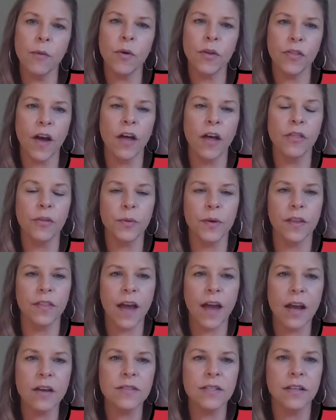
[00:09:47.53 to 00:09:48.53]
with all
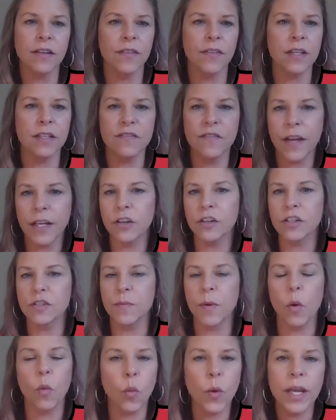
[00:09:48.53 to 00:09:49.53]
3,000 of these vendors,
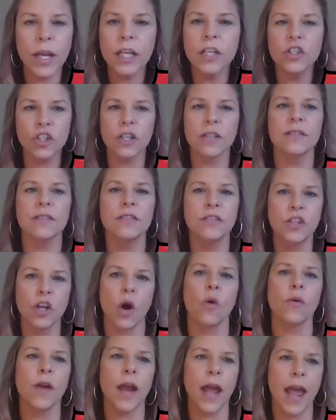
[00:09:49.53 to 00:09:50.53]
but we just
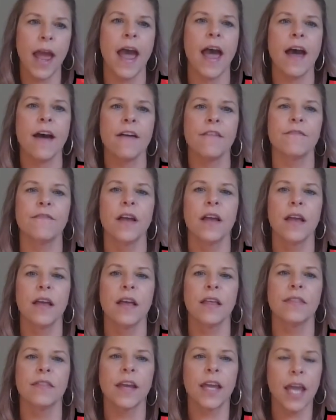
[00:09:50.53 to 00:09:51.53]
don't have
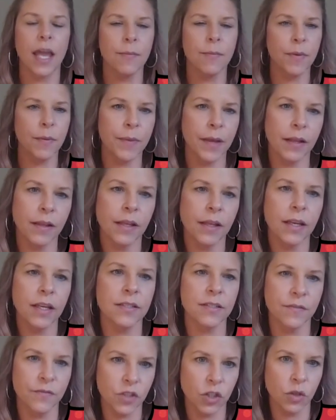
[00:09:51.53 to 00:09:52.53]
the
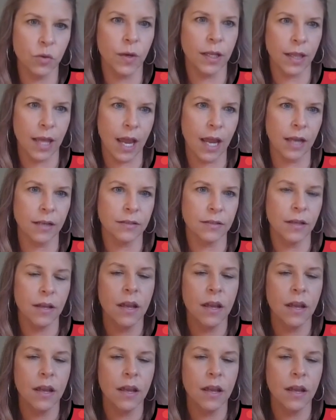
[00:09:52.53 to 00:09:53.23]
capabilities of doing that.